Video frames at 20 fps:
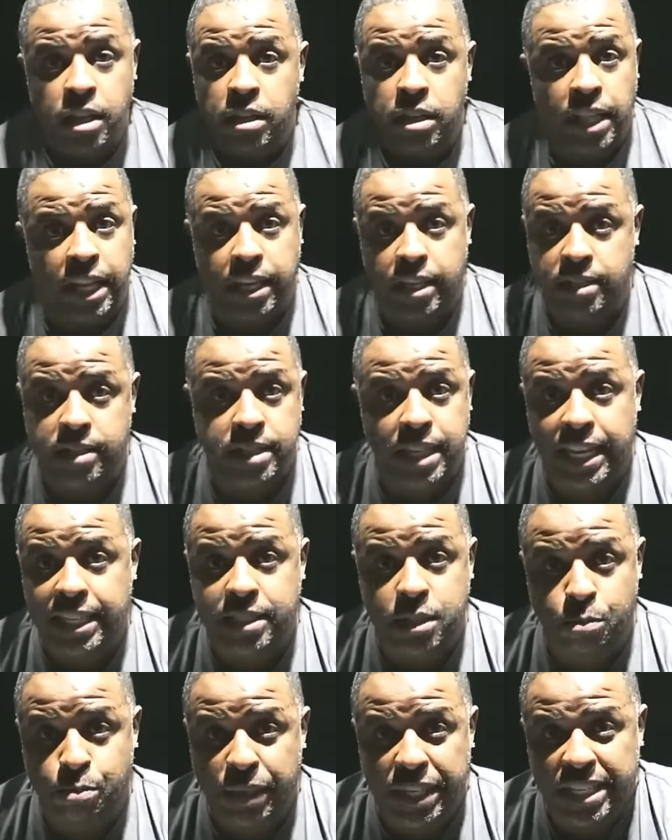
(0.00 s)
like a
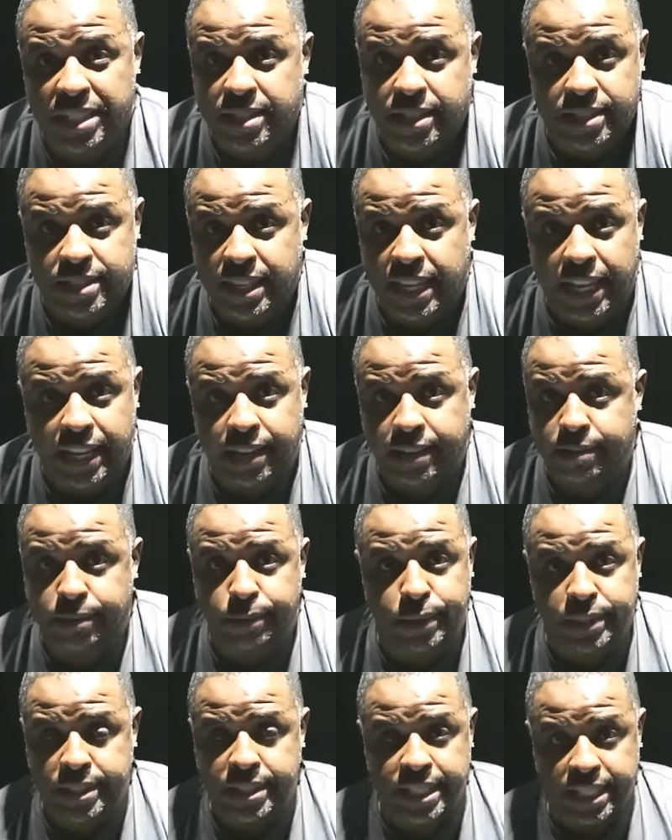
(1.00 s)
slice of pizza is like,
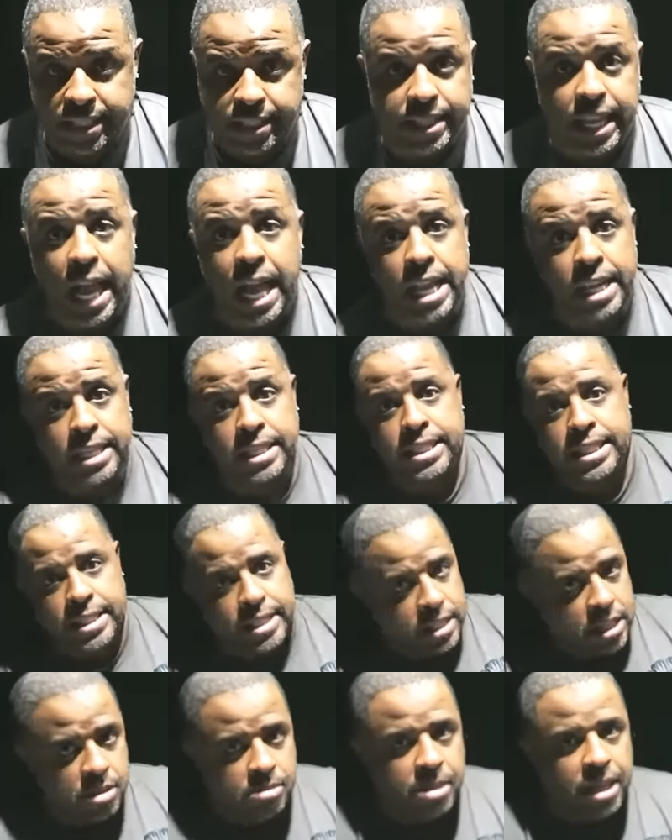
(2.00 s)
what, $6 or
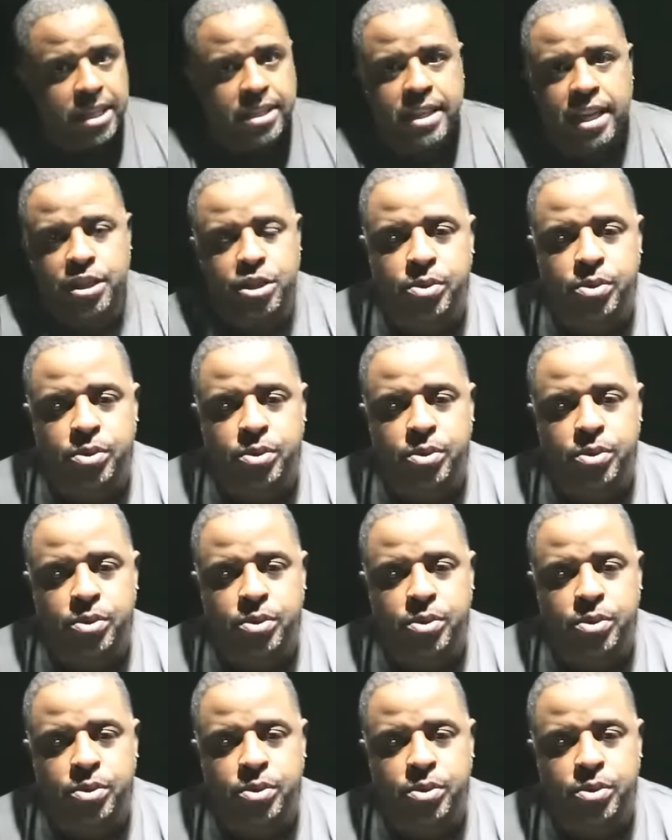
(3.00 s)
something like that?